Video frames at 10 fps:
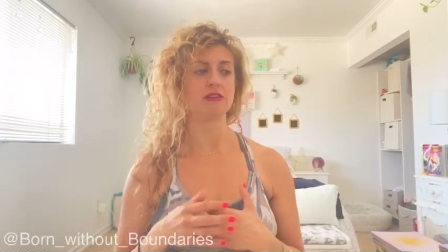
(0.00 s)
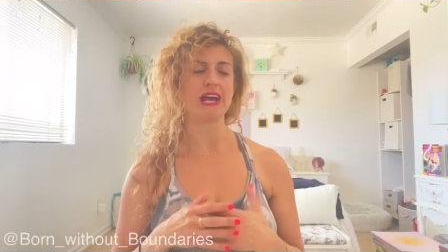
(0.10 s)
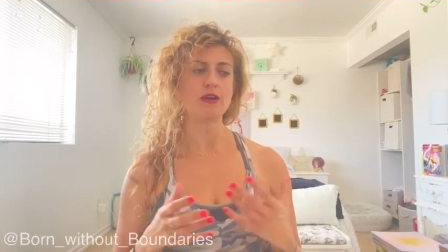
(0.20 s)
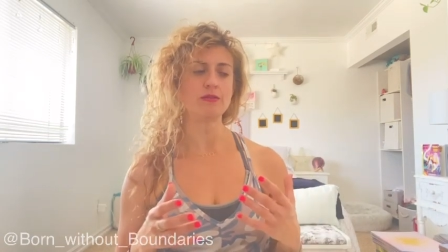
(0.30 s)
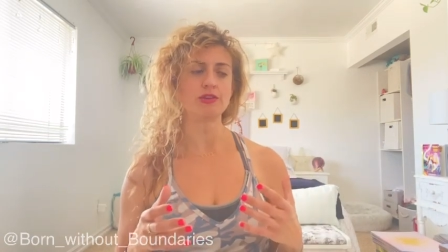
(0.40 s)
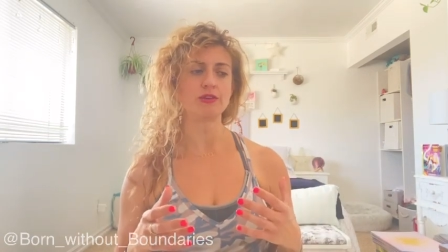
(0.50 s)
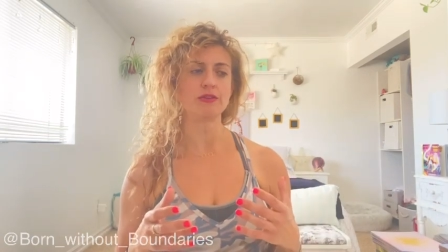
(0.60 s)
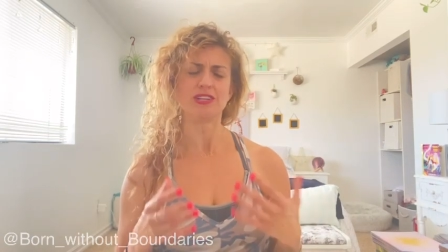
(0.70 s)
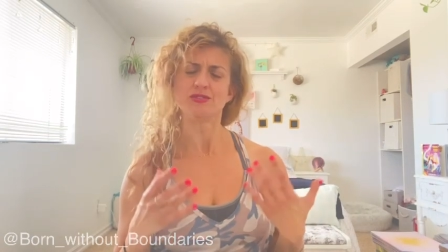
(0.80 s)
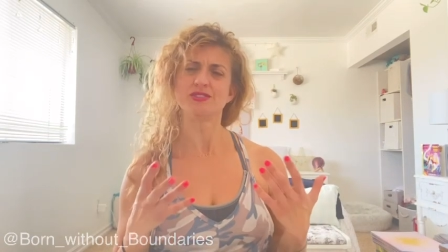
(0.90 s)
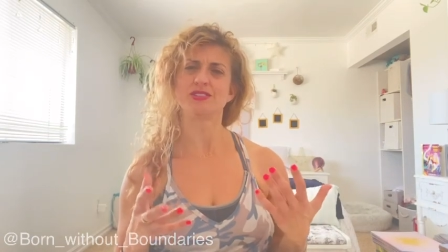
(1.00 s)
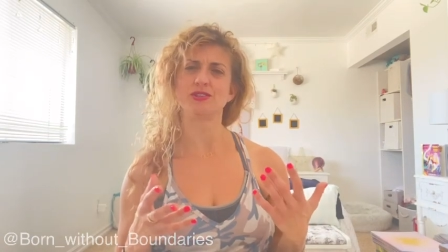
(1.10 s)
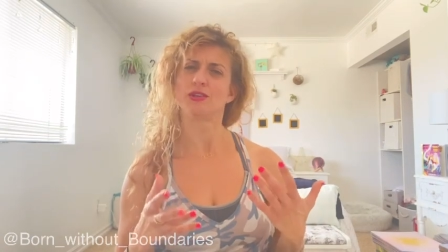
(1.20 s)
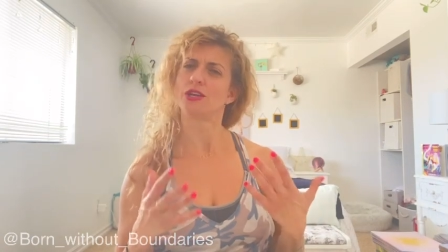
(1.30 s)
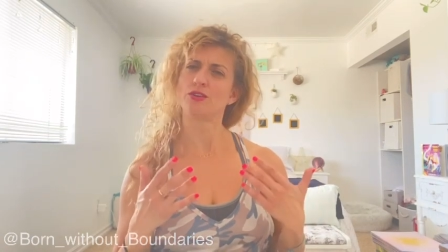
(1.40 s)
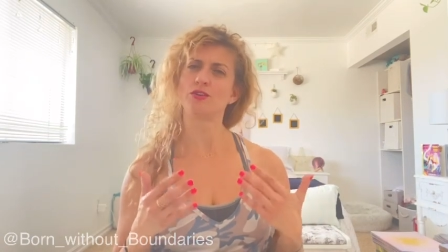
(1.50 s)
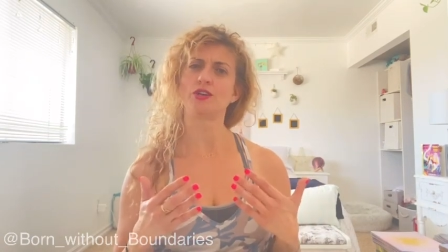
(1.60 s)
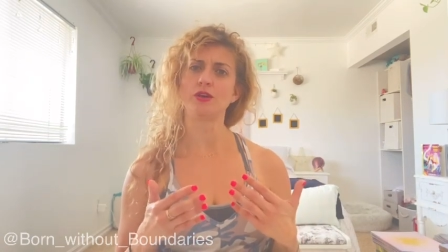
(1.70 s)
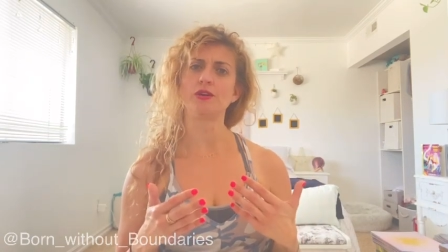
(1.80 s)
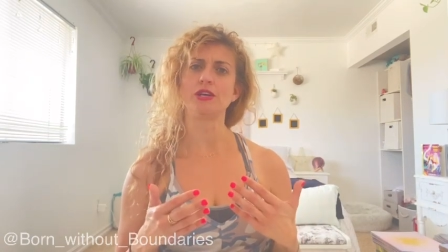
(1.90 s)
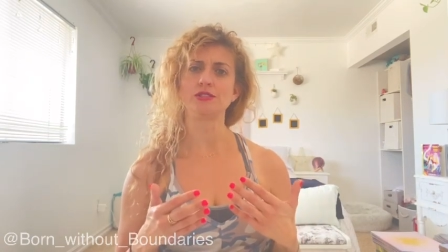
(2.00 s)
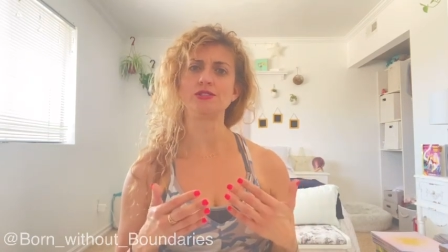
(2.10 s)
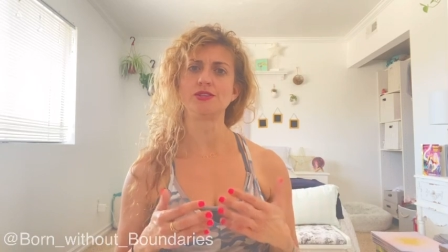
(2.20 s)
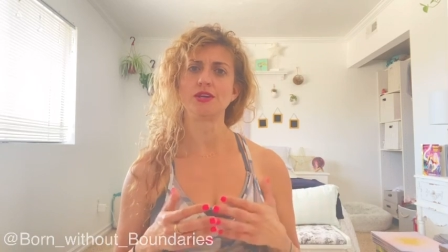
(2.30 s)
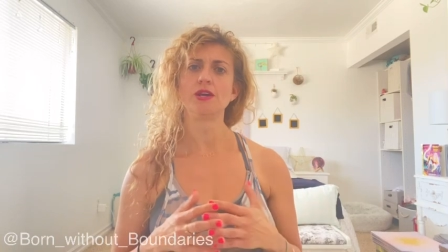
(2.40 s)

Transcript: Now you're interested. You're like, you're curious.